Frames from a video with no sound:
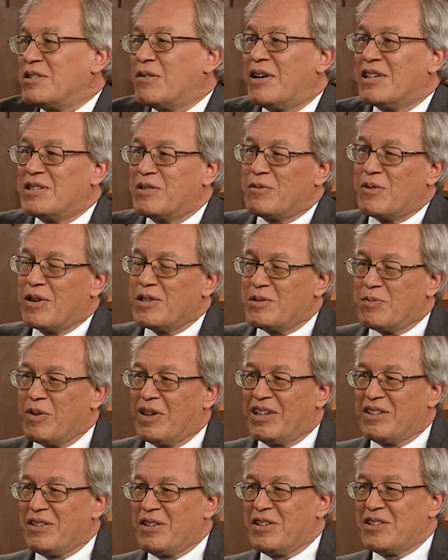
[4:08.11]
watch the Rose Bowl
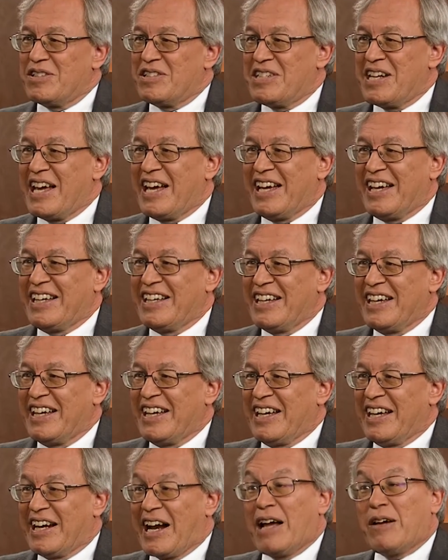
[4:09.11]
on New Year's Day,
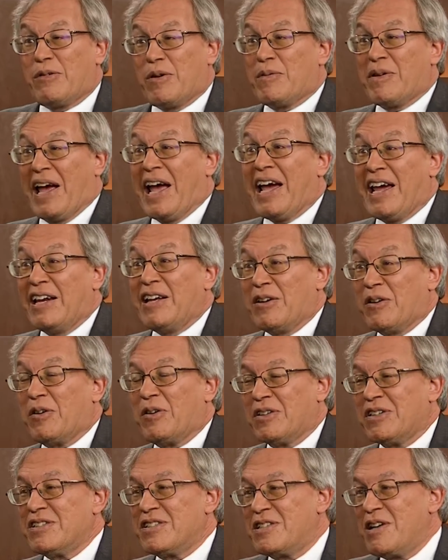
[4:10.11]
and I grew up hating
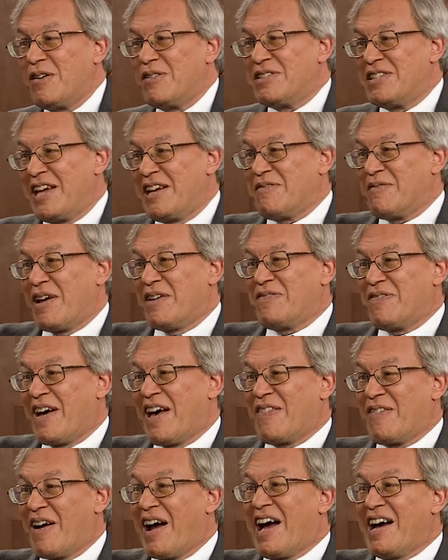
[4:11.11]
cold and snow and say to my
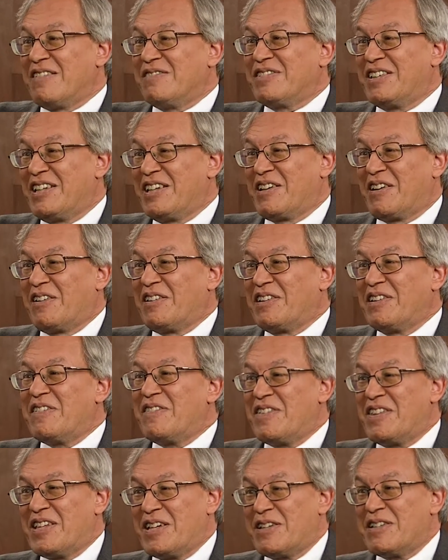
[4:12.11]
father, I'm going to go
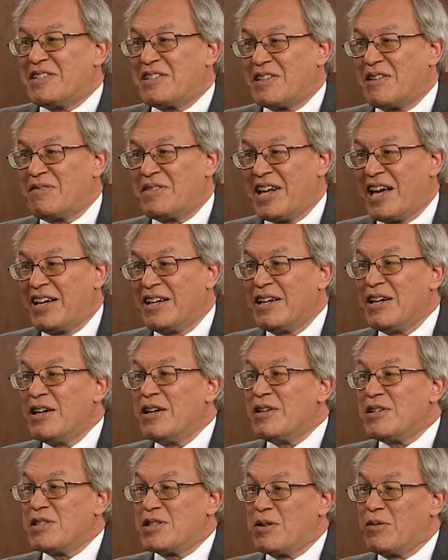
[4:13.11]
live there someday.
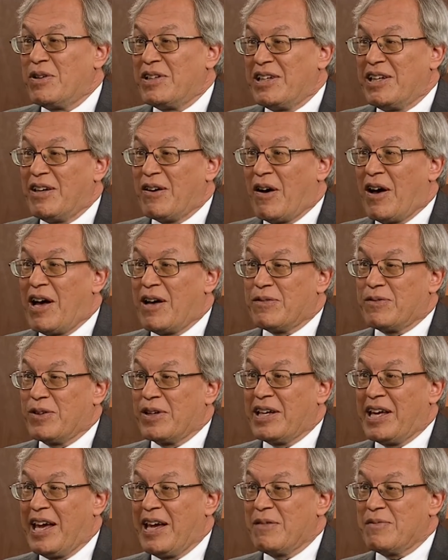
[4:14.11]
So when the offer
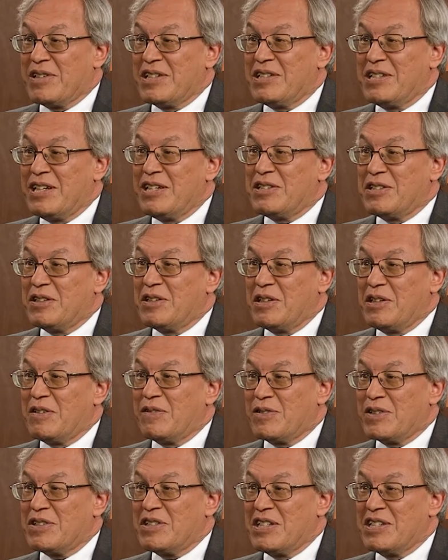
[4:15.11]
came to teach at the
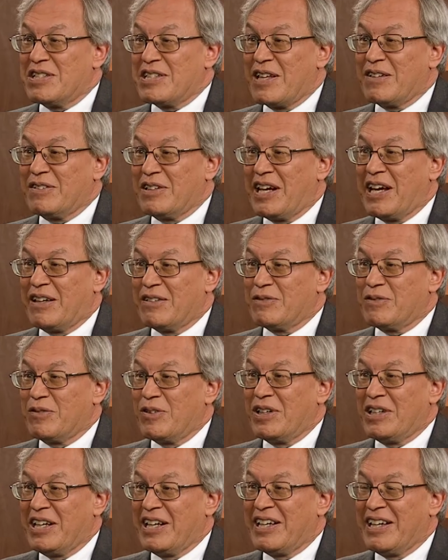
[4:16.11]
University of Southern
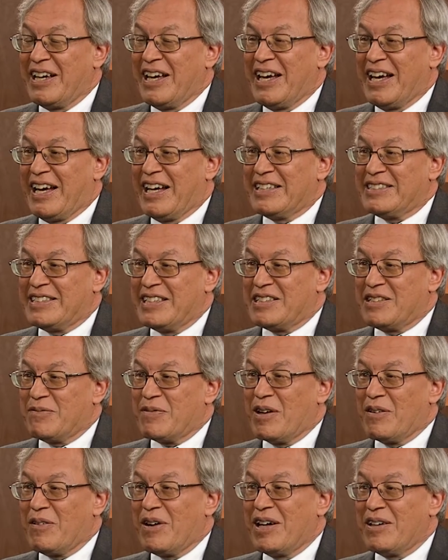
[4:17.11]
California, I said to
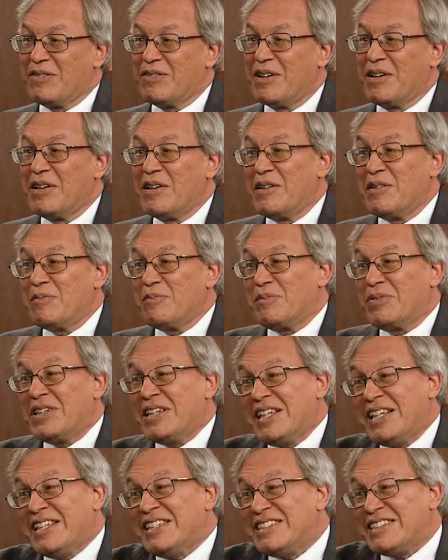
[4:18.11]
my wife,
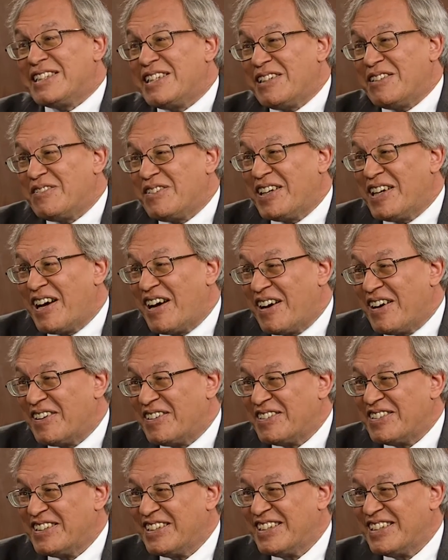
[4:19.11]
please, can we go?